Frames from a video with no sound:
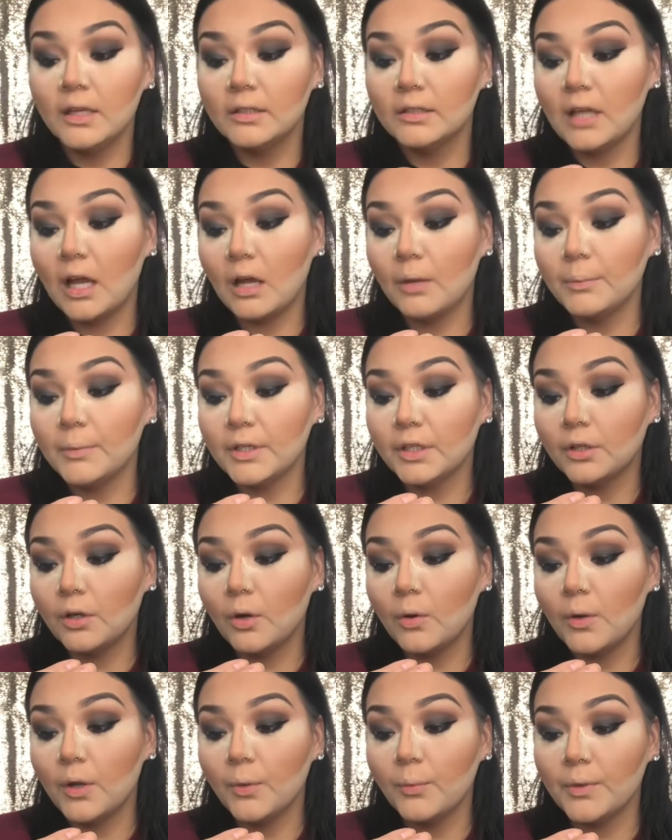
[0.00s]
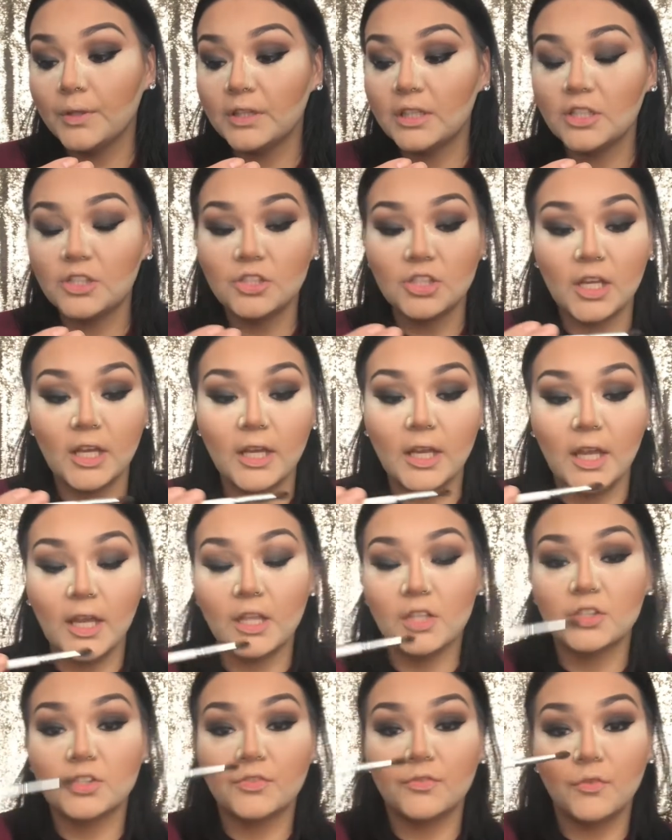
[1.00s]
Now I'm gonna go in with the
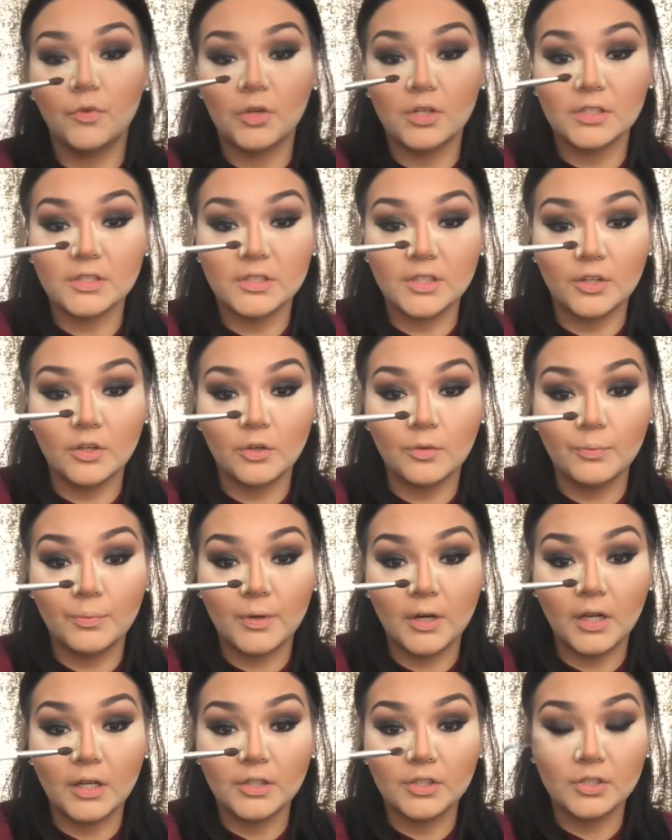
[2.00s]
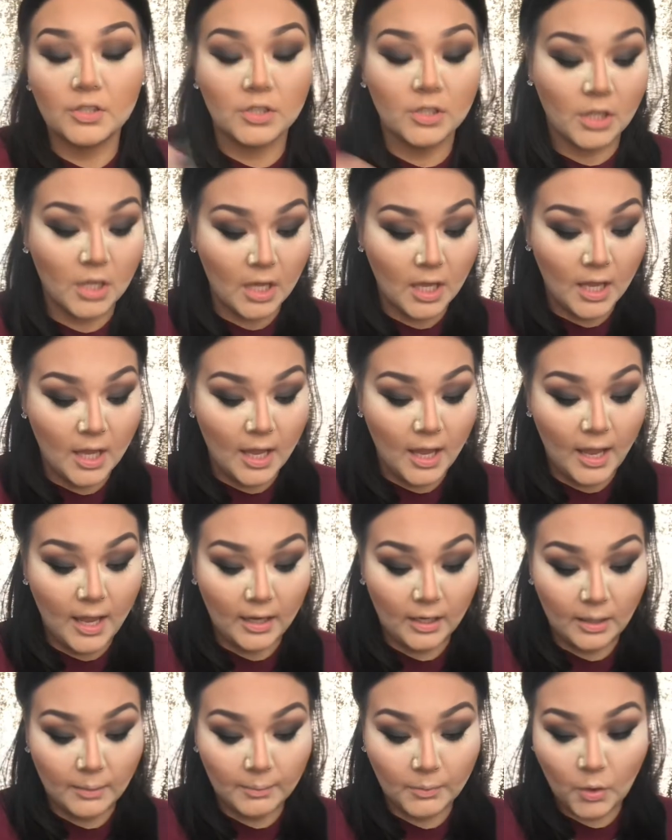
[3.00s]
JH40 brush,
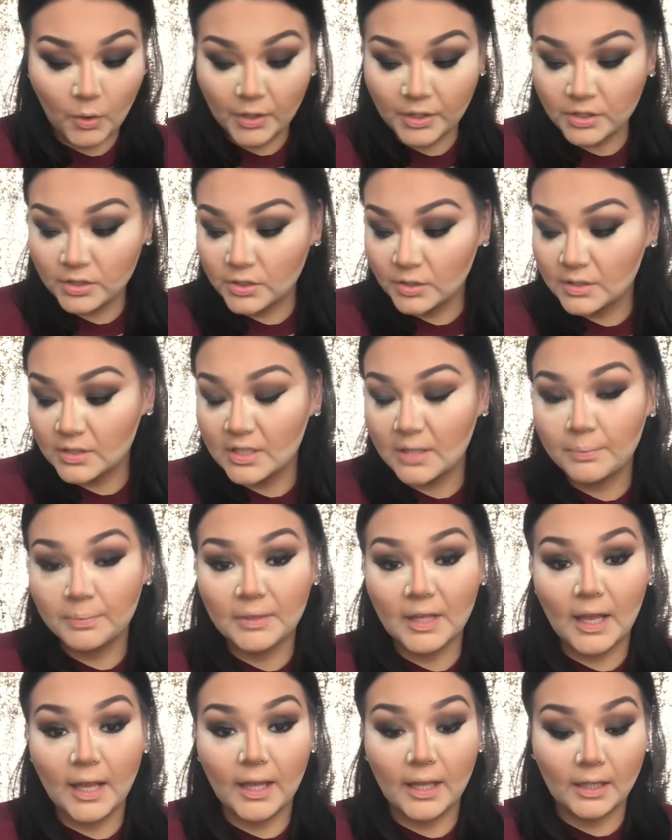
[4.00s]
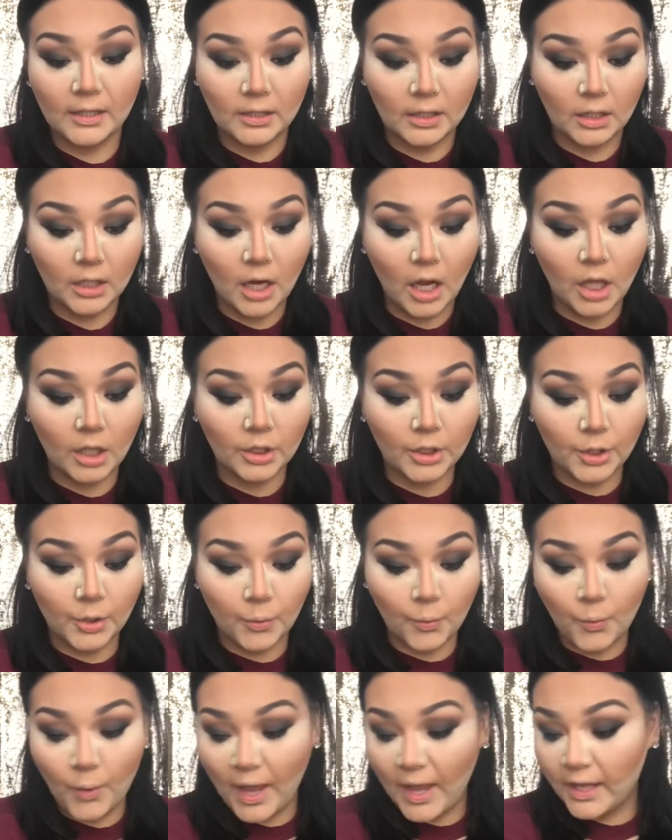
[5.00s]
and I'm going to dip that in the
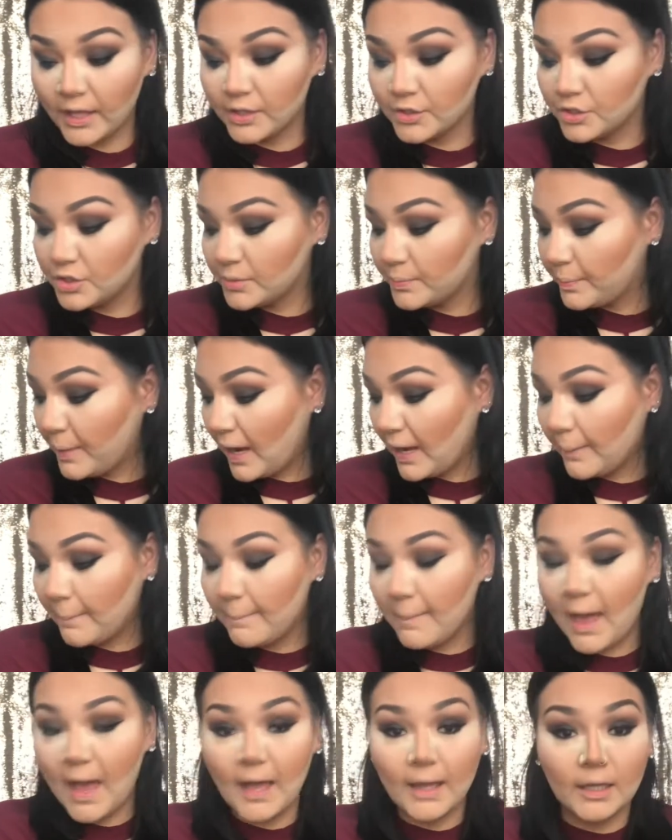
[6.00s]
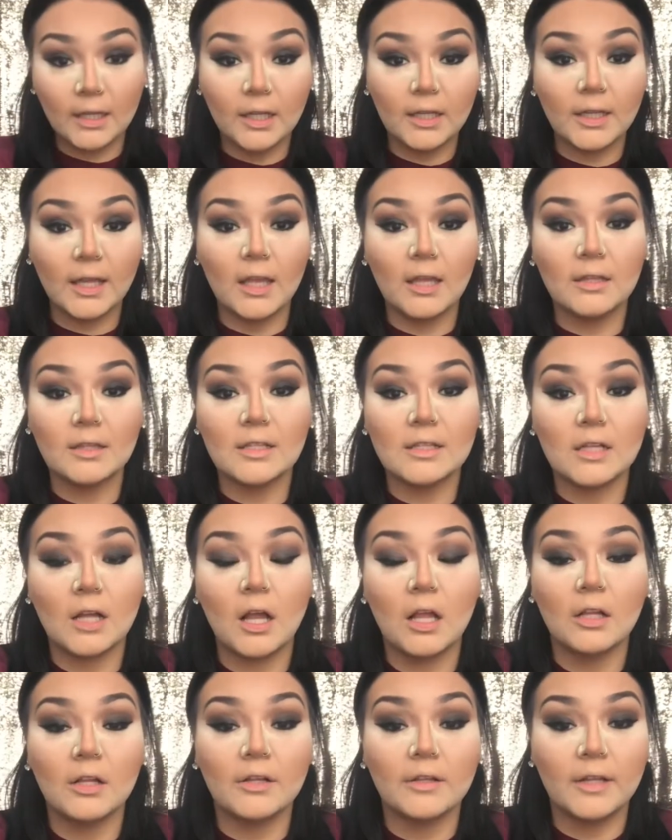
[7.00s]
color Wedge by MAC again, the
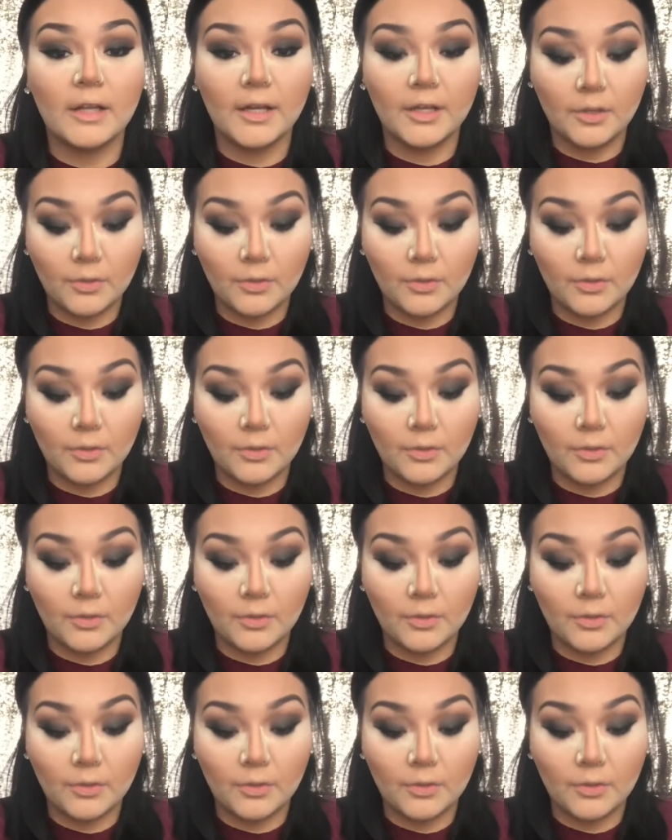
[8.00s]
color that I